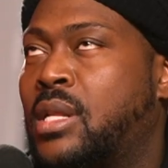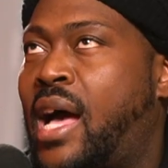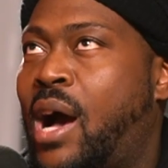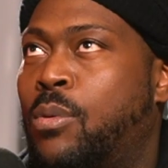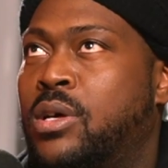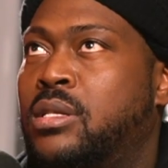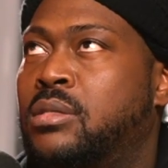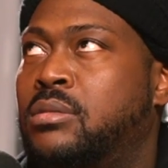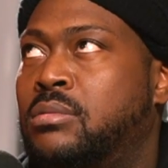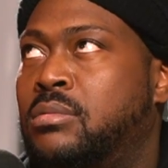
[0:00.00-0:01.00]
I
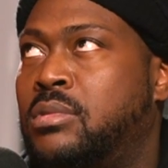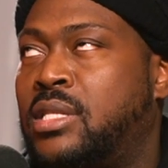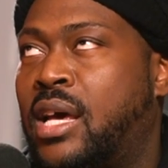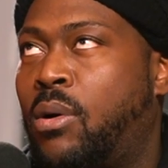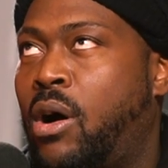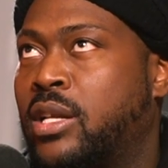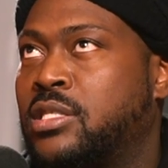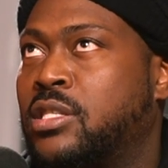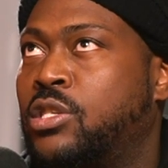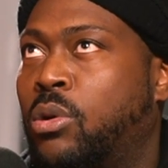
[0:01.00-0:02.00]
would tell
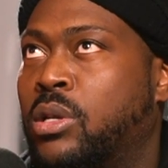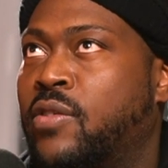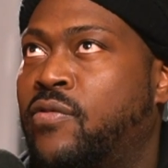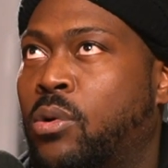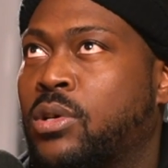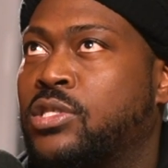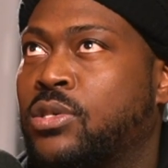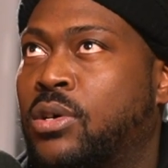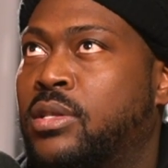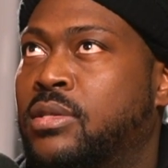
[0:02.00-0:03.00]
artists to totally focus
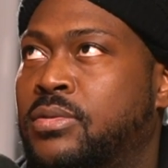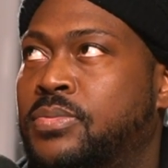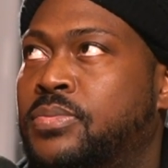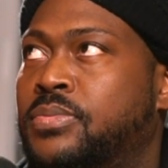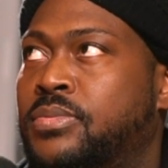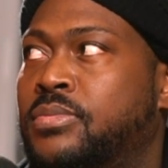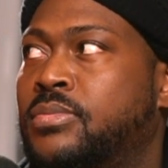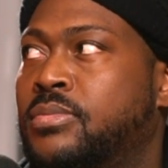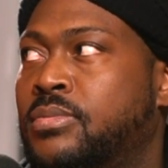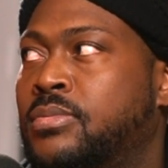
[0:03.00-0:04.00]
on
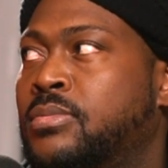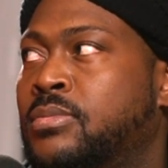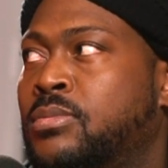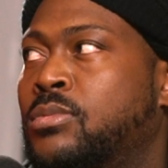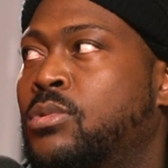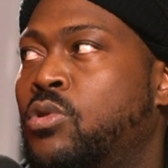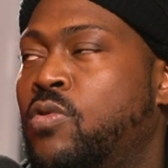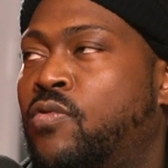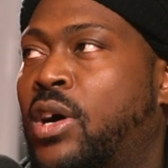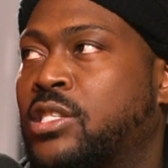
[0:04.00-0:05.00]

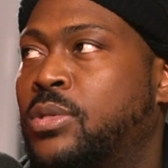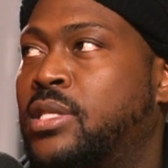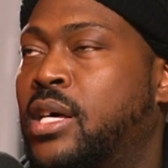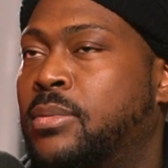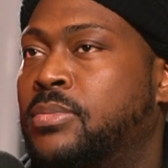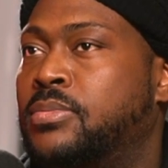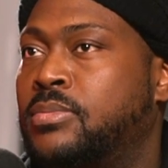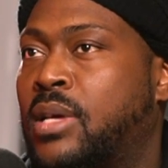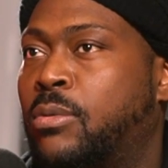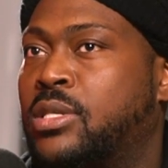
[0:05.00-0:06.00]
who fucks with them.
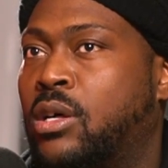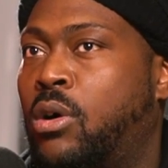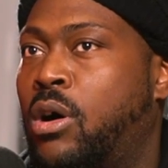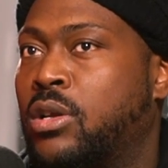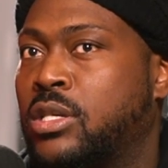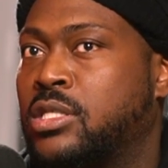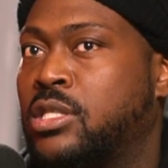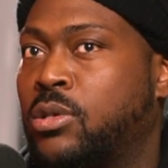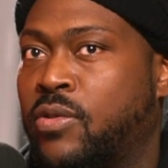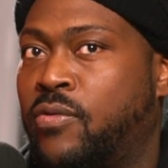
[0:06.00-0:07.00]
I would tell artists
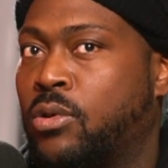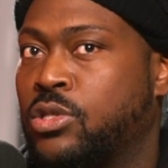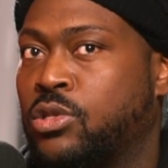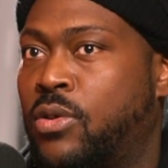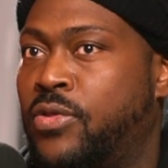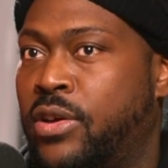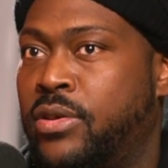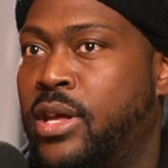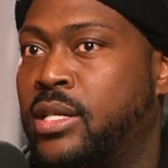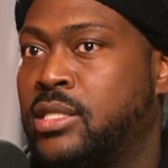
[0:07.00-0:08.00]
to totally focus on
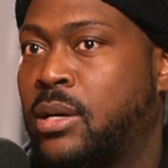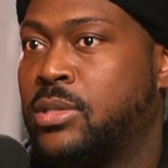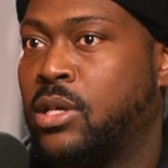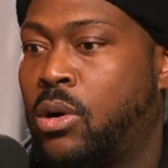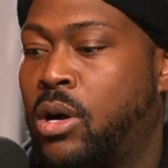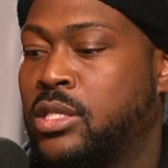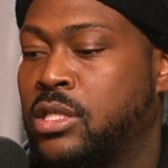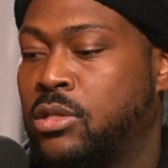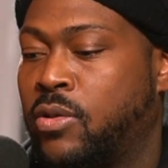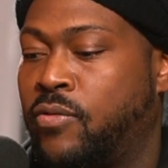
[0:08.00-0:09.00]
their niche. I would tell artists
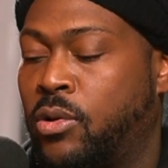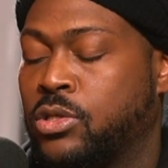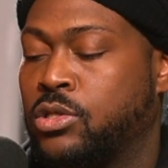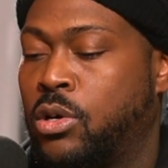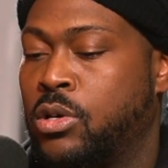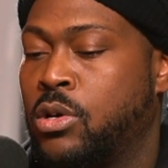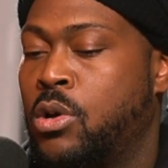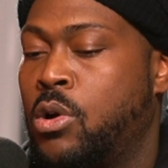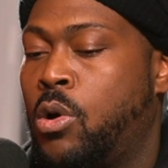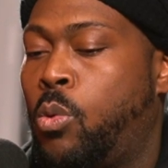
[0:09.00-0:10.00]
to totally focus on
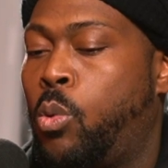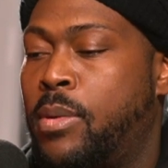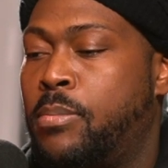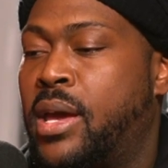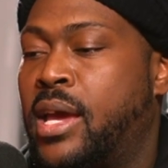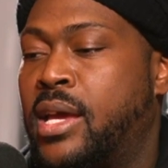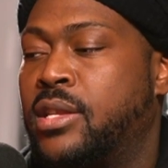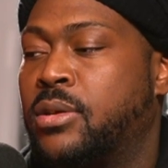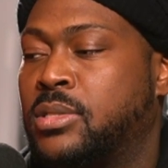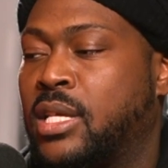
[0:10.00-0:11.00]
what
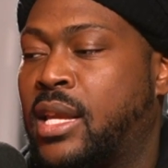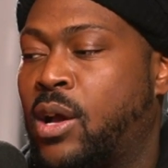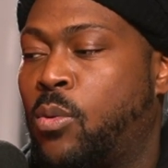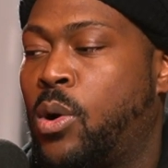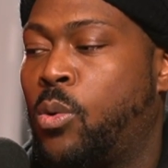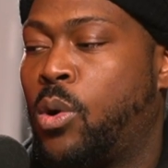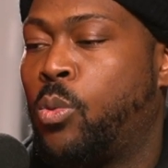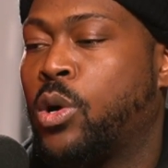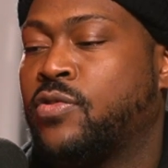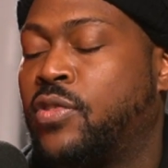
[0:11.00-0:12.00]
made, you know what I'm saying, like
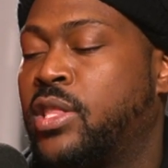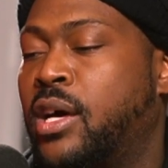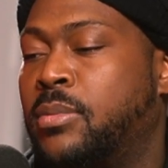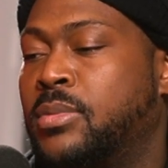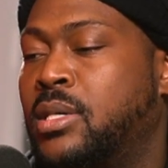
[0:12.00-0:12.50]
what works for them.